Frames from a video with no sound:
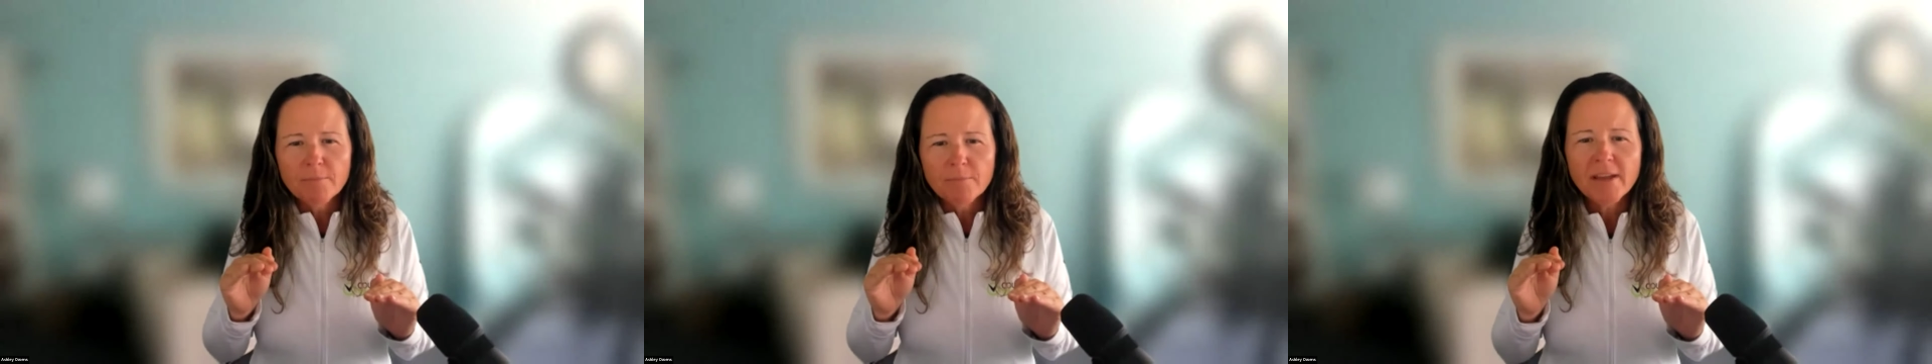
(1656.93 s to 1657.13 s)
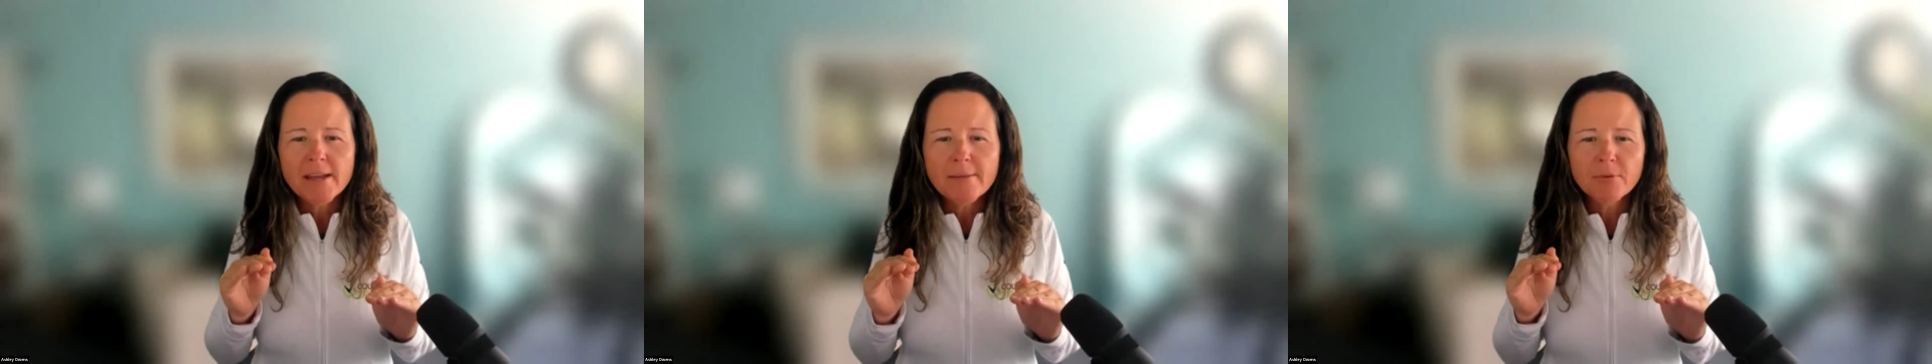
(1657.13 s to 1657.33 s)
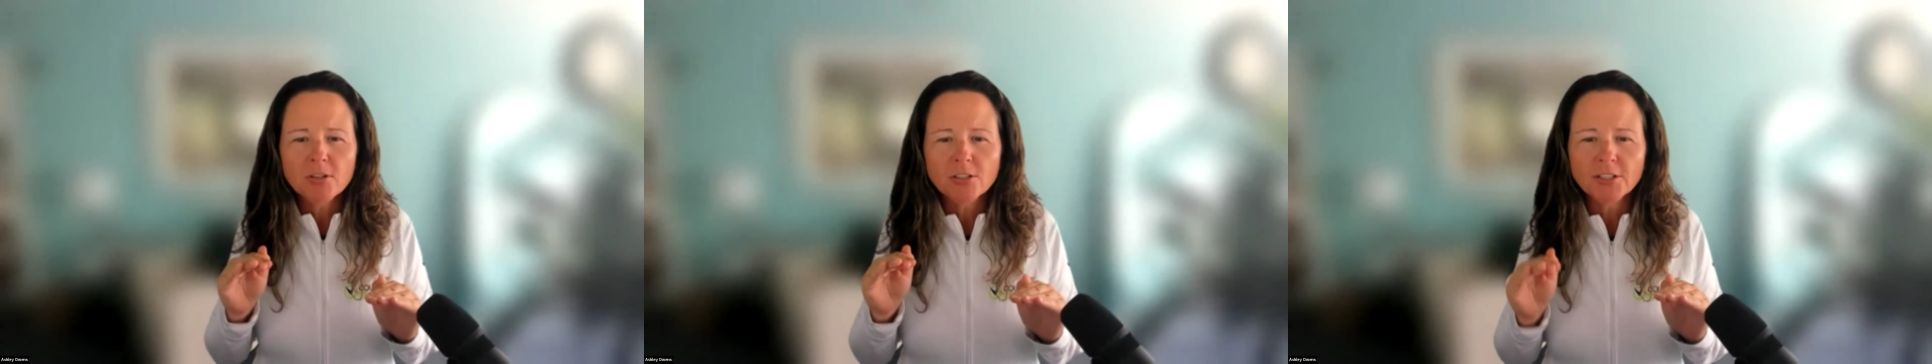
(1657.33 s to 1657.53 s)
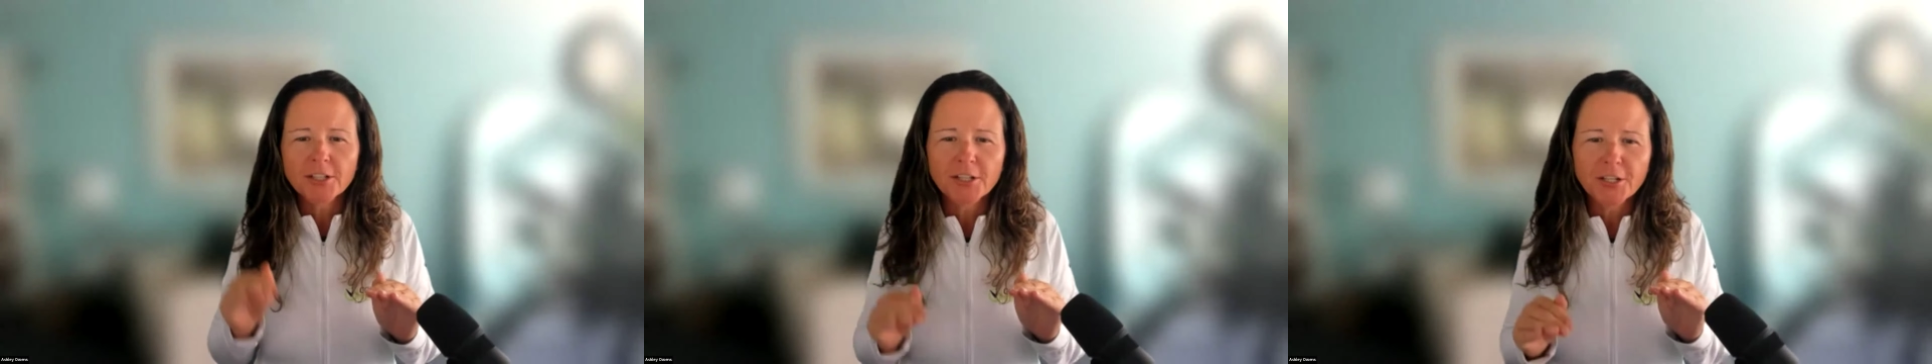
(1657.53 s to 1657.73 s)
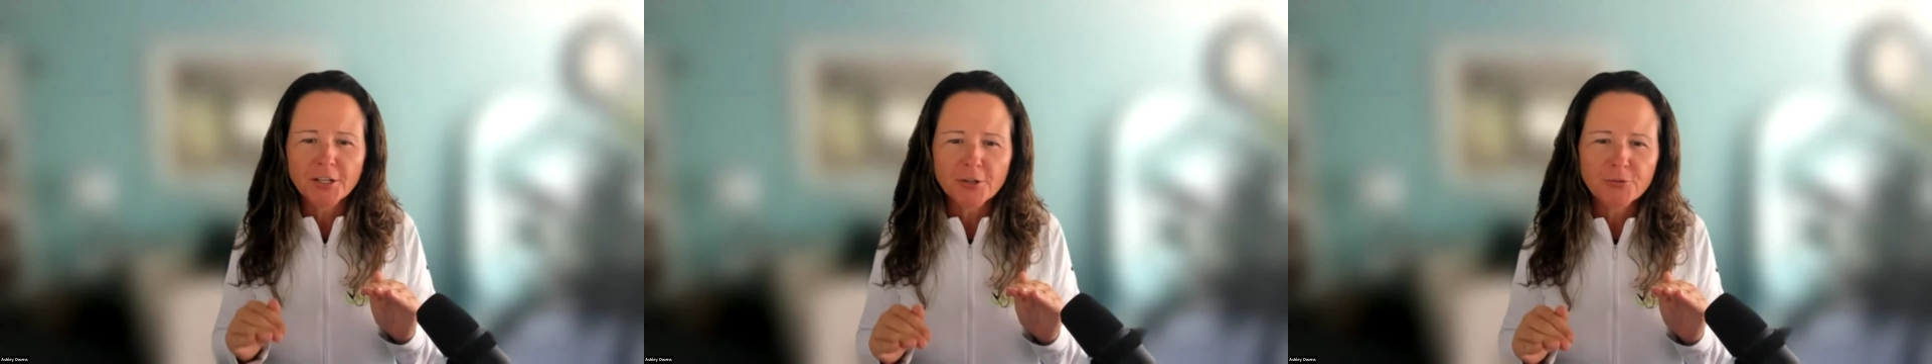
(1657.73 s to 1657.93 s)
when people are
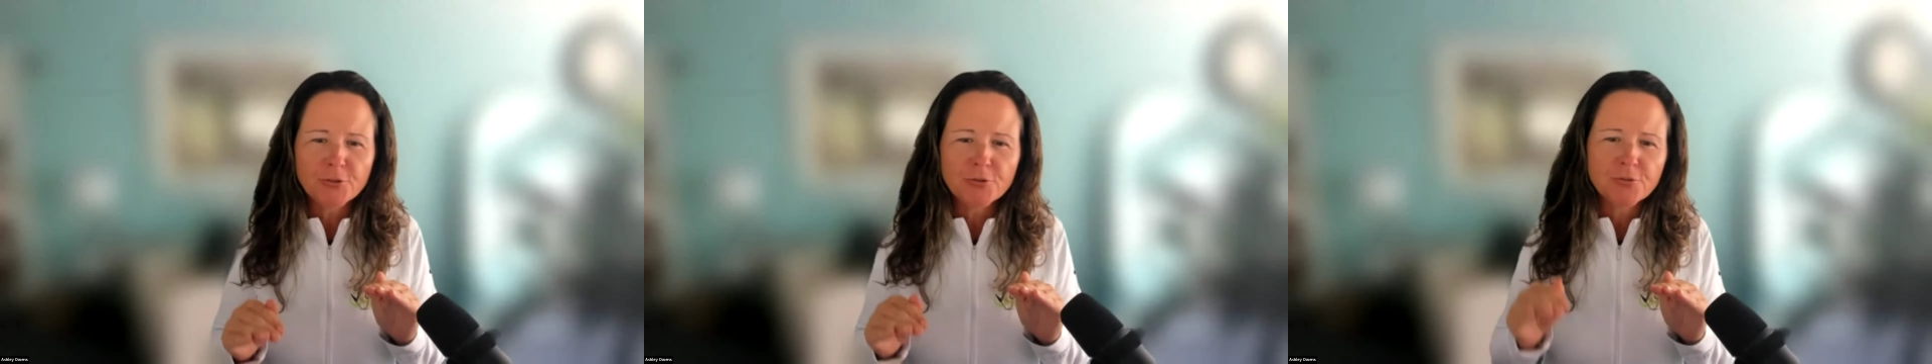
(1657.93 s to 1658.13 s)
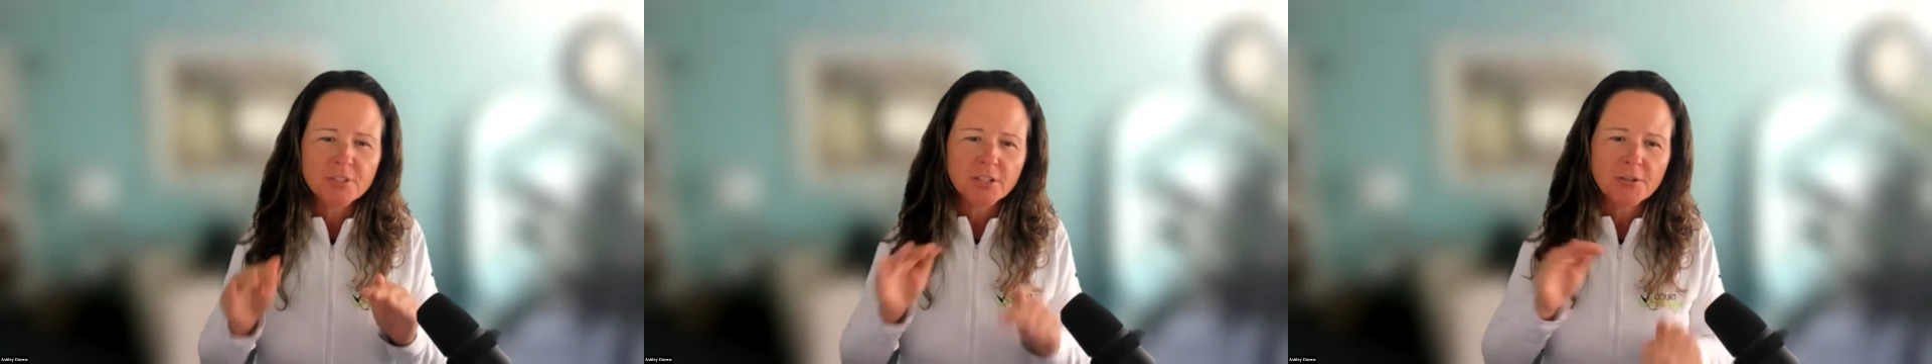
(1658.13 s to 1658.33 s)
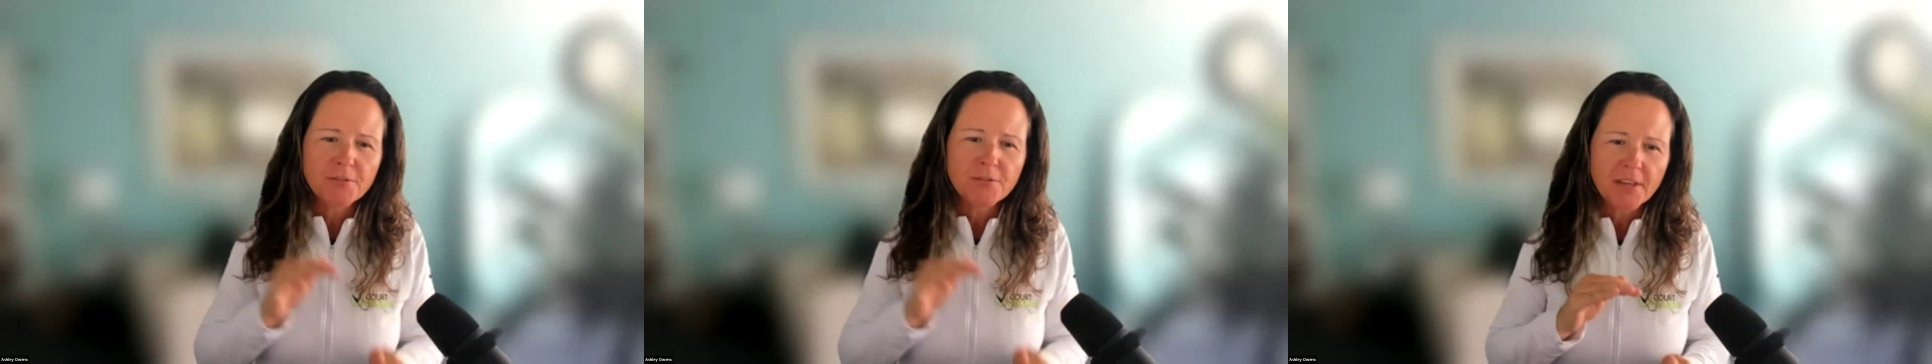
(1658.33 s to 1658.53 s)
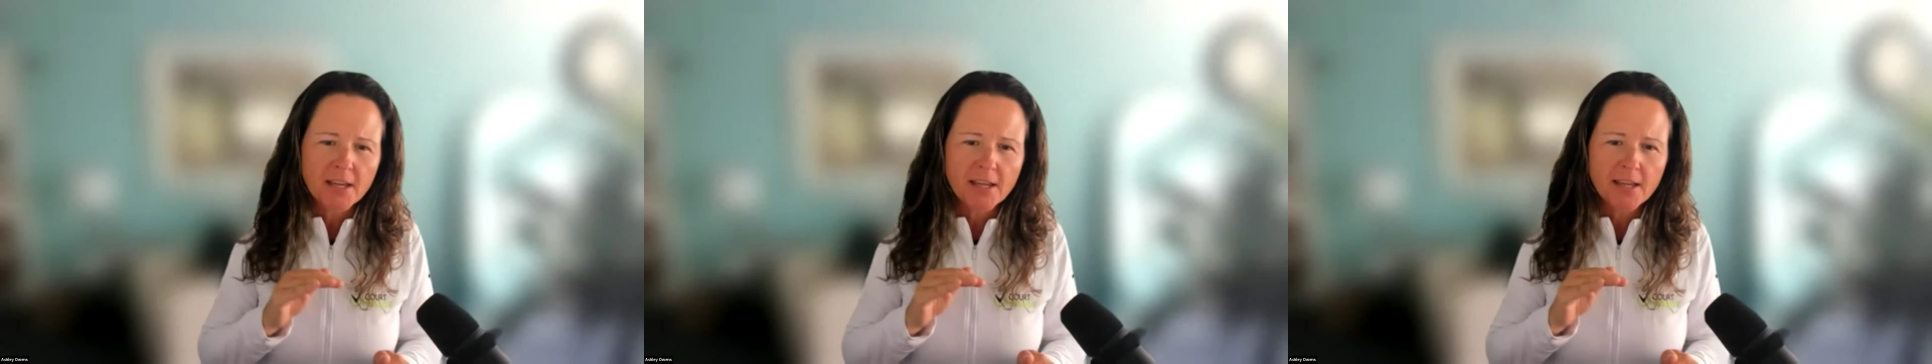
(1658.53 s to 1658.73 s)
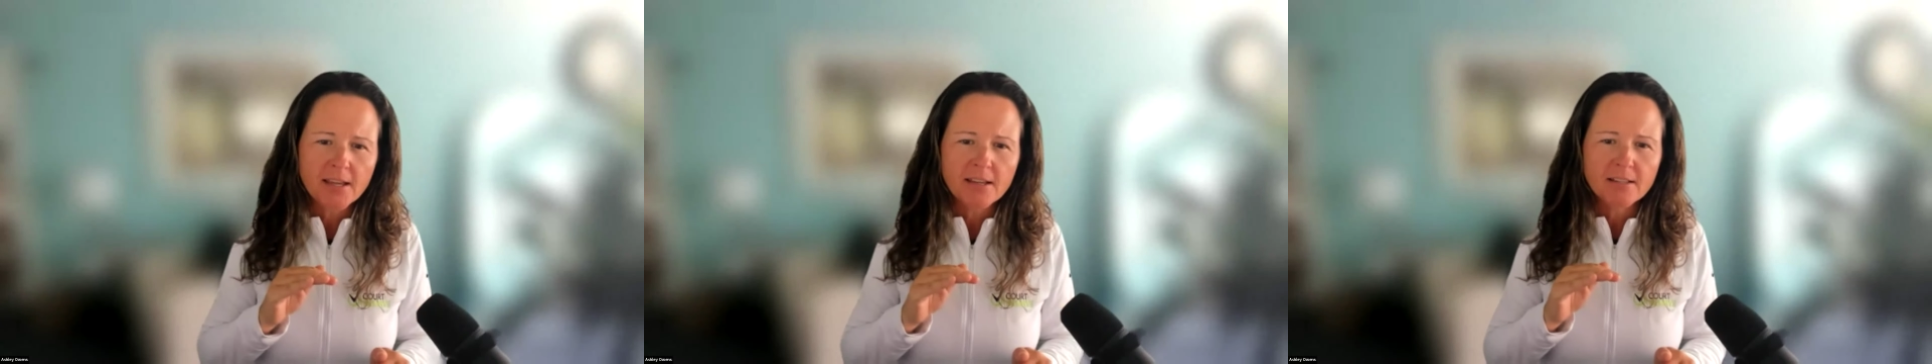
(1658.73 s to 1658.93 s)
going to go do certain
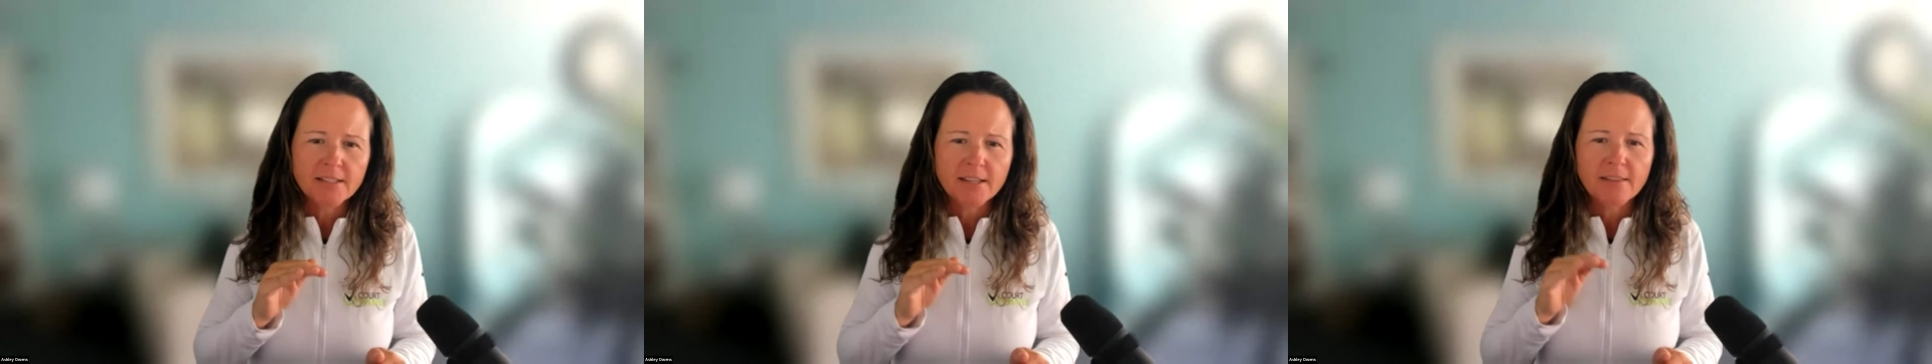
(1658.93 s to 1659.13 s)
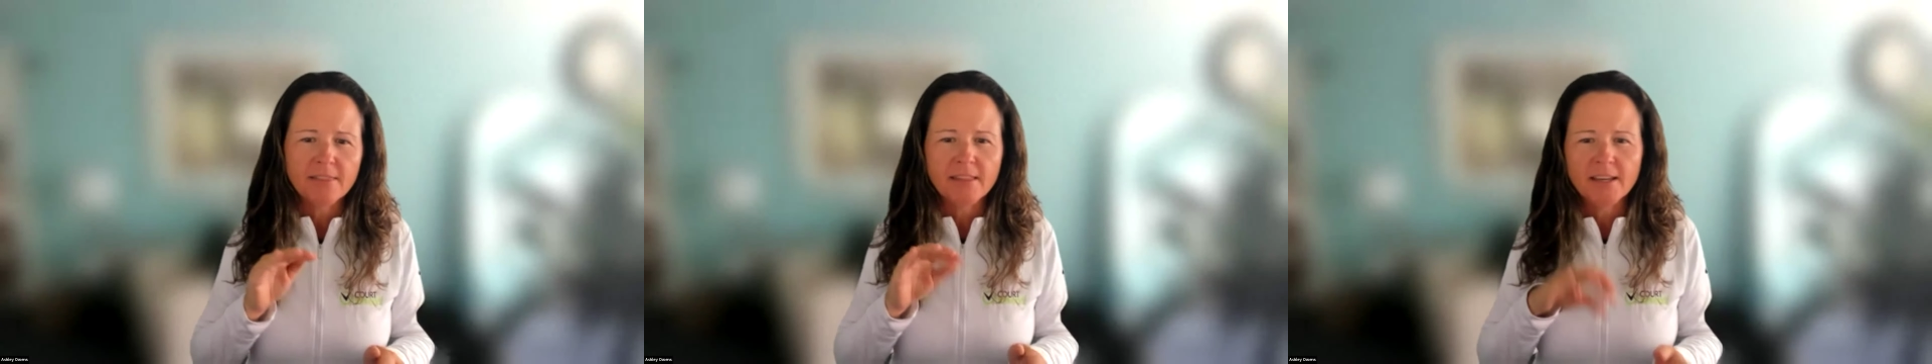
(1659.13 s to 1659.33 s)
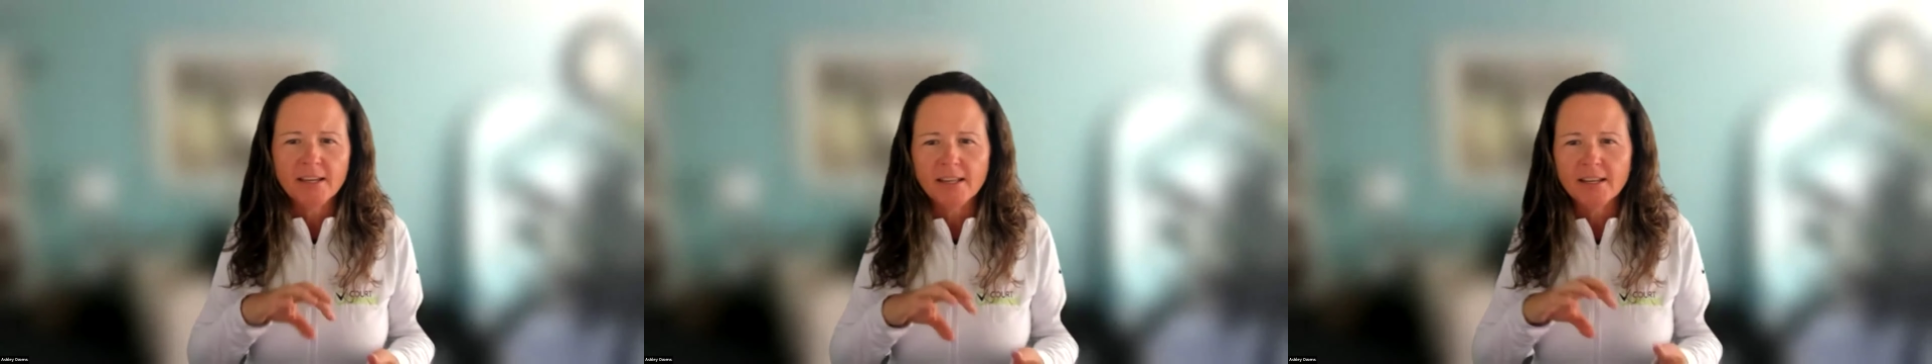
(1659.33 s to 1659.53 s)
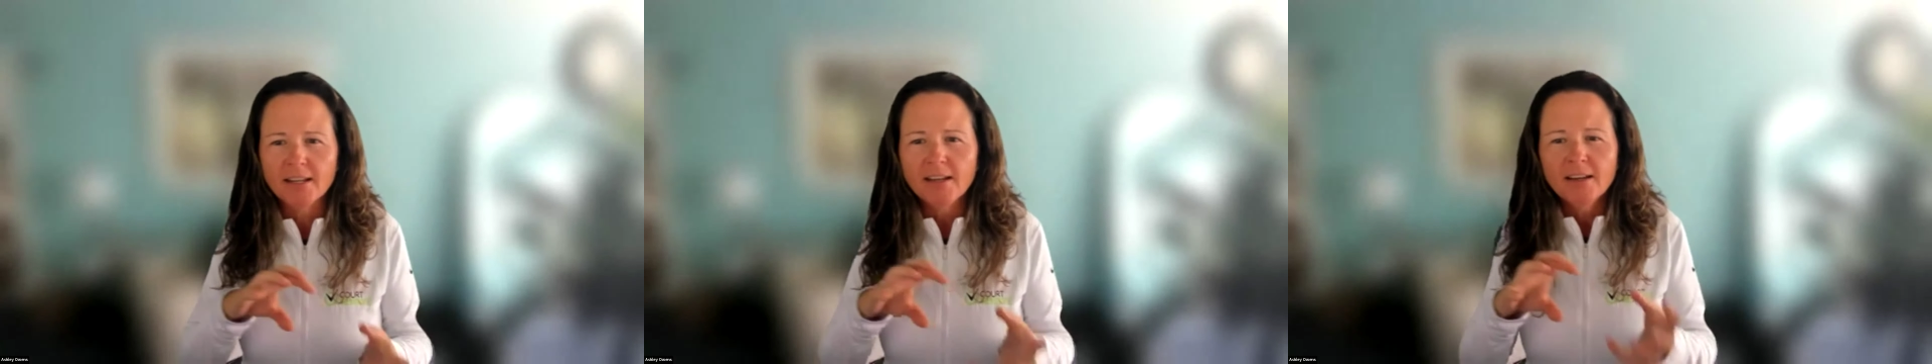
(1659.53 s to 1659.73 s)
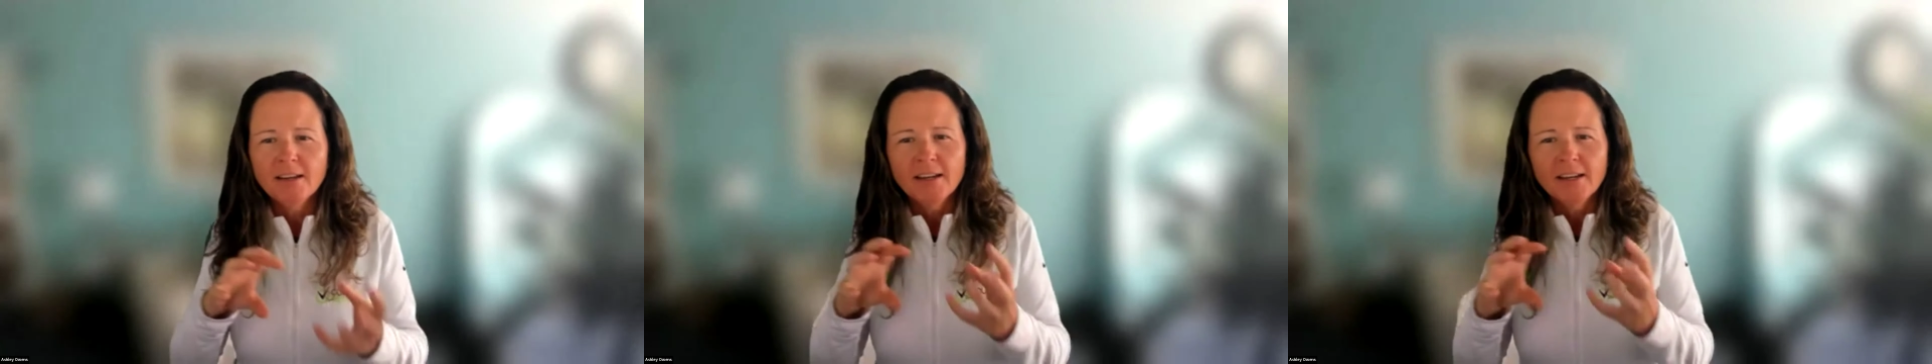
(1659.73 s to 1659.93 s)
things and then,